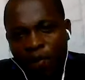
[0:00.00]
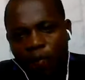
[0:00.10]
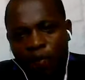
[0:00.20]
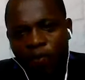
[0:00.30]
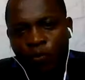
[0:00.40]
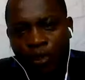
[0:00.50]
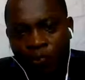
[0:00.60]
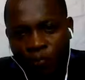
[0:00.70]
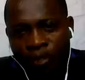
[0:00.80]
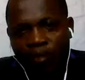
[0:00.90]
People
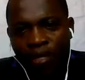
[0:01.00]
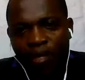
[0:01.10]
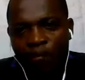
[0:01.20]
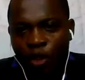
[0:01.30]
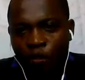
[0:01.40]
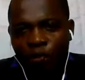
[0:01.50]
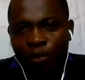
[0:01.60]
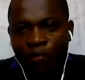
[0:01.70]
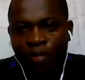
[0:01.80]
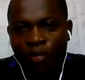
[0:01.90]
with personal
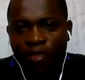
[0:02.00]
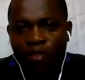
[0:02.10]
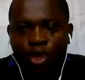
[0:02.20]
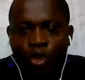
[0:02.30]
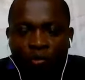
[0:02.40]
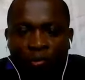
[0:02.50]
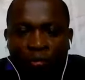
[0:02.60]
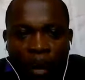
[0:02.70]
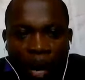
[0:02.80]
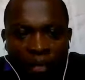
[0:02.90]
responsibilities
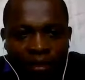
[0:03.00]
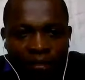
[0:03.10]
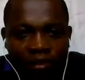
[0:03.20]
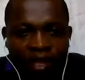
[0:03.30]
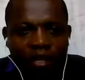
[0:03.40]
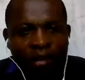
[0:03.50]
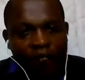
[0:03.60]
show compassion,